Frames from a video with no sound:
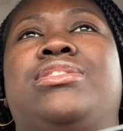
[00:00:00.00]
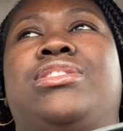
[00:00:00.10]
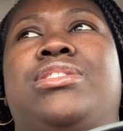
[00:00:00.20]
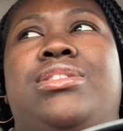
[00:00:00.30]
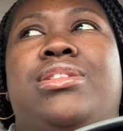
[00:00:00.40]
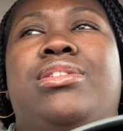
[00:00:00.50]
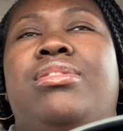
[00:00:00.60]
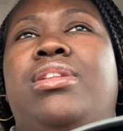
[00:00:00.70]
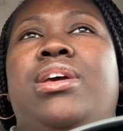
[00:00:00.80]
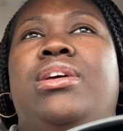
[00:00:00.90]
have just
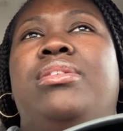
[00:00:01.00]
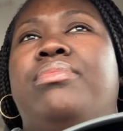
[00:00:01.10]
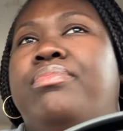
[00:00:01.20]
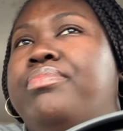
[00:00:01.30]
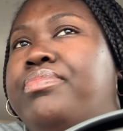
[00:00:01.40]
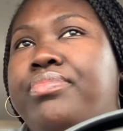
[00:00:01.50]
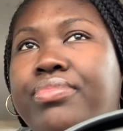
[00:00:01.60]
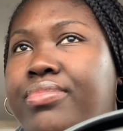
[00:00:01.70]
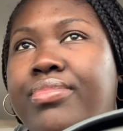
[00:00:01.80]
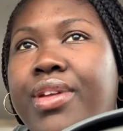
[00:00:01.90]
literally
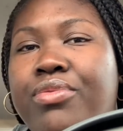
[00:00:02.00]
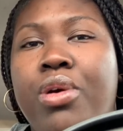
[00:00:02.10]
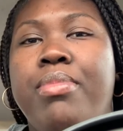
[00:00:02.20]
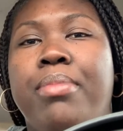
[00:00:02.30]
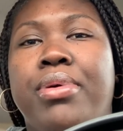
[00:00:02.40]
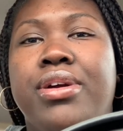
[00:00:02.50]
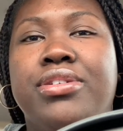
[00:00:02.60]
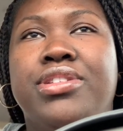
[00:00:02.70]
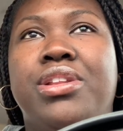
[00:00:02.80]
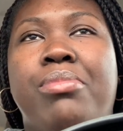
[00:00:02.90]
wrote my
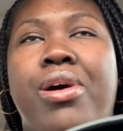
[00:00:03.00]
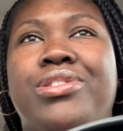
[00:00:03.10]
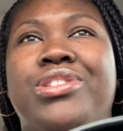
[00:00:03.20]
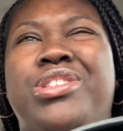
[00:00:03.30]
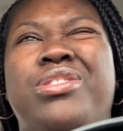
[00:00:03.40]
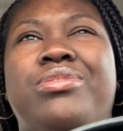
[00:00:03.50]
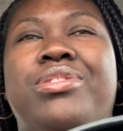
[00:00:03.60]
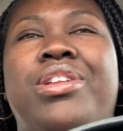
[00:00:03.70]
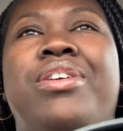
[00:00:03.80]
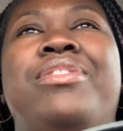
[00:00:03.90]
prayers in the margin,
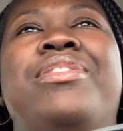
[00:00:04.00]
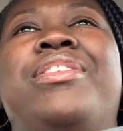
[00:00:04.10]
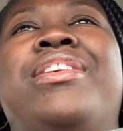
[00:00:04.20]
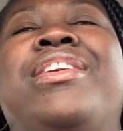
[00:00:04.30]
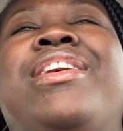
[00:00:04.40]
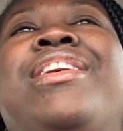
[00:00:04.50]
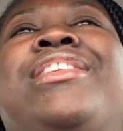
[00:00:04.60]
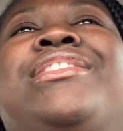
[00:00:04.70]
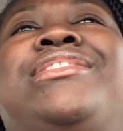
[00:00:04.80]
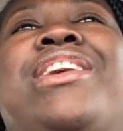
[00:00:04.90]
you know?
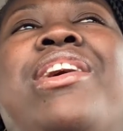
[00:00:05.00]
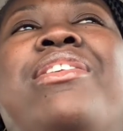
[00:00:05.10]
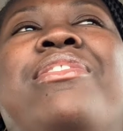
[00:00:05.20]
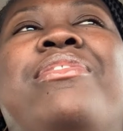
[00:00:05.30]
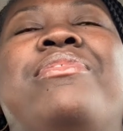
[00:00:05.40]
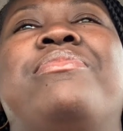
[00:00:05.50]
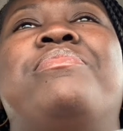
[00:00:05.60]
So